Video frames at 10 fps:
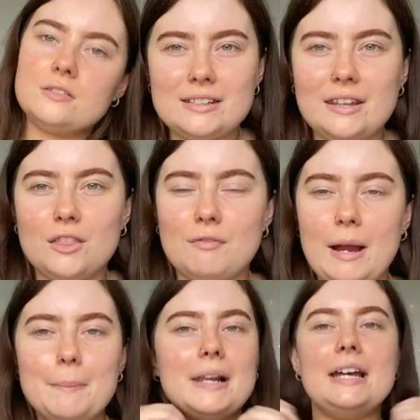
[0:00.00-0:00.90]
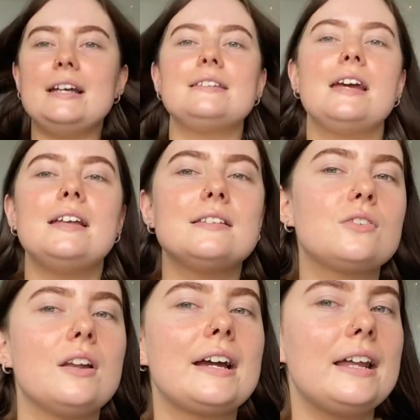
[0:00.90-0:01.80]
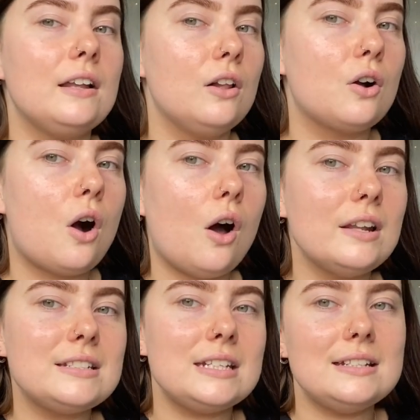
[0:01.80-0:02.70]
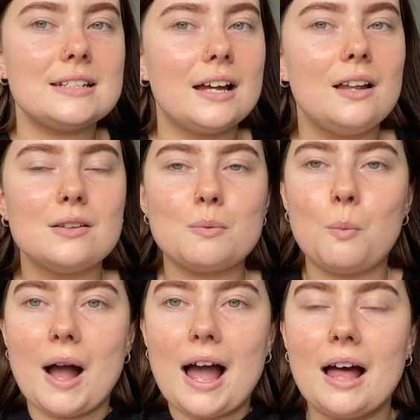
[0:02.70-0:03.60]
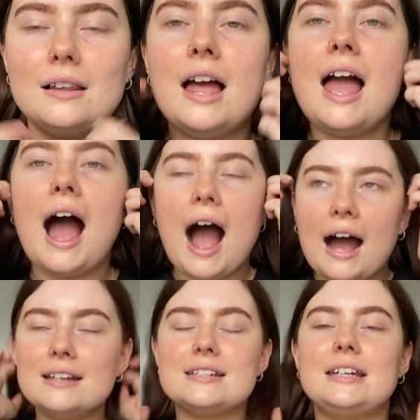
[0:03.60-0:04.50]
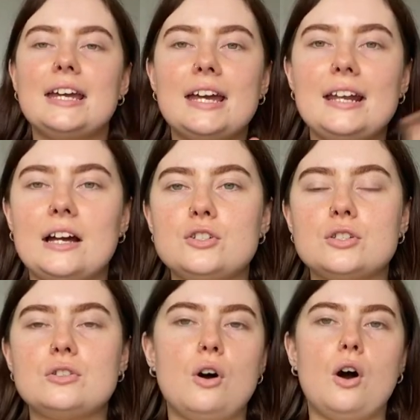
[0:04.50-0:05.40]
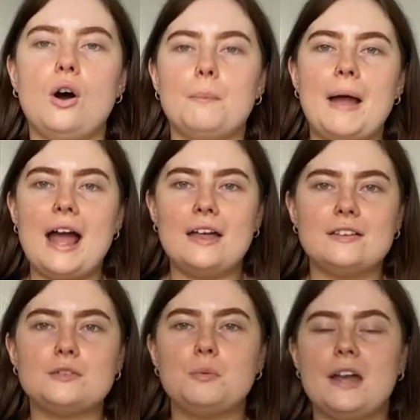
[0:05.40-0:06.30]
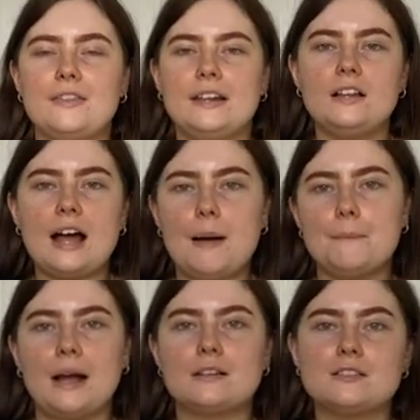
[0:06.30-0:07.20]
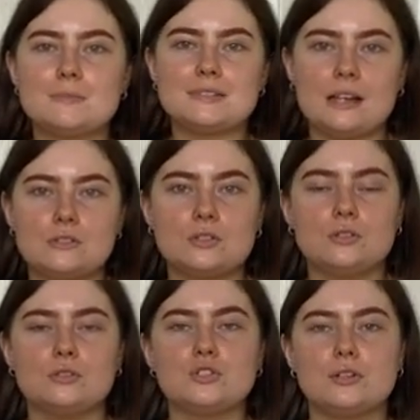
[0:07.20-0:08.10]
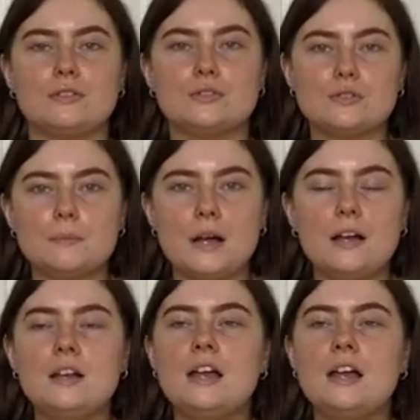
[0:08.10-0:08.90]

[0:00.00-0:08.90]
so it's in the right places it's got like a little collar detail as well and again I just thought pair this with a little handbag and some sandals during the summer